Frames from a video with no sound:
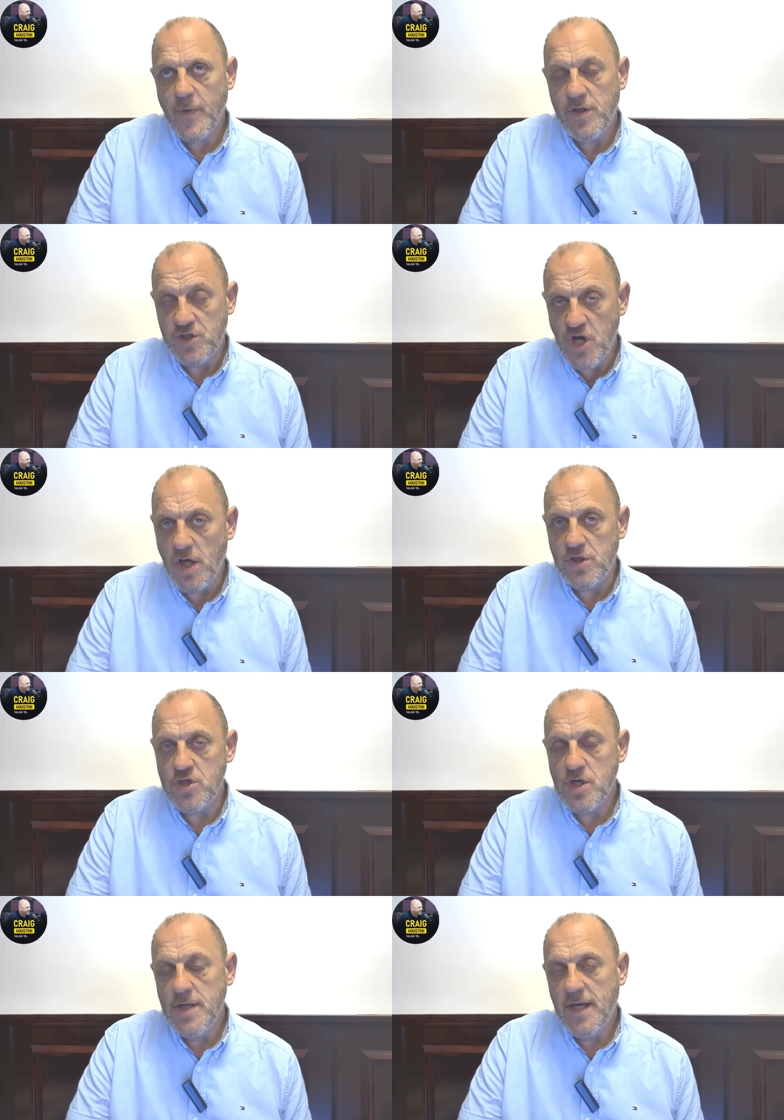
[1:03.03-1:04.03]

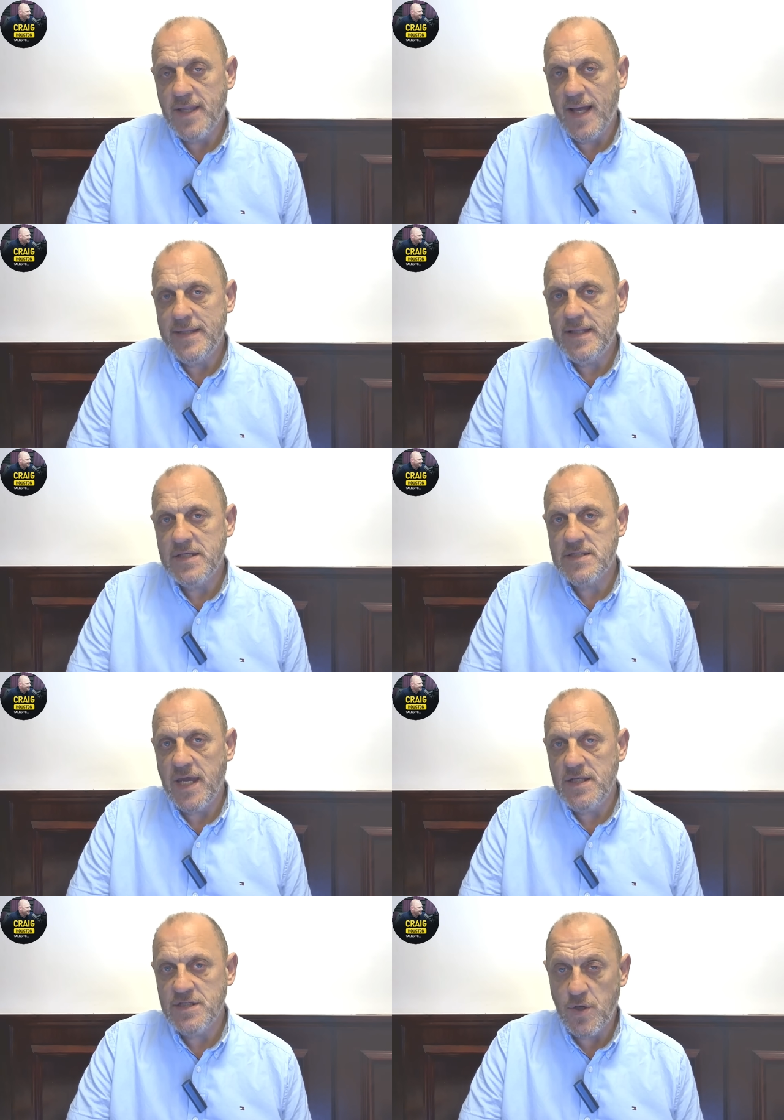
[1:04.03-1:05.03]
judge, had handed this
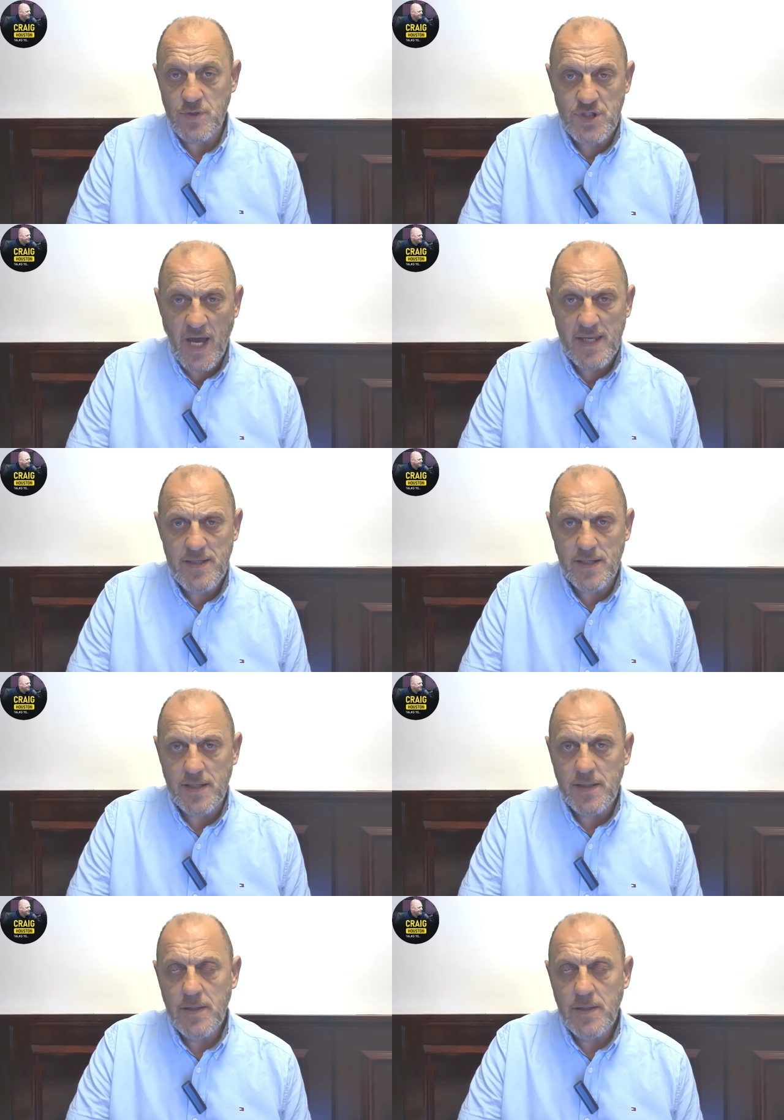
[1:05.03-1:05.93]
sentence out in January.